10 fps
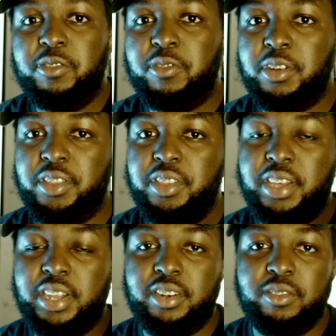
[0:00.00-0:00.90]
rather
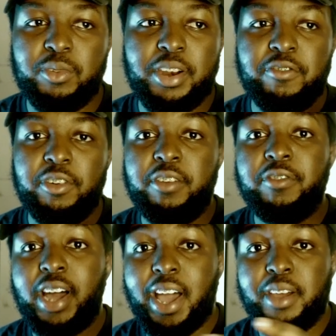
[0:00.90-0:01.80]
than
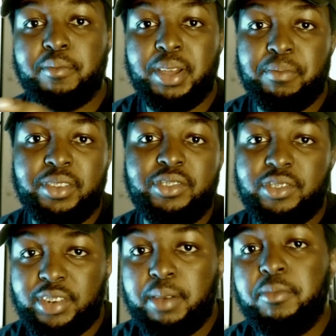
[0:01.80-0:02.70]
whatever at
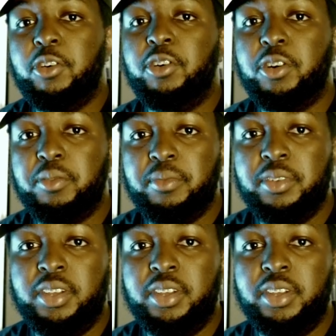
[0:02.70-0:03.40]
mybusinessname.com.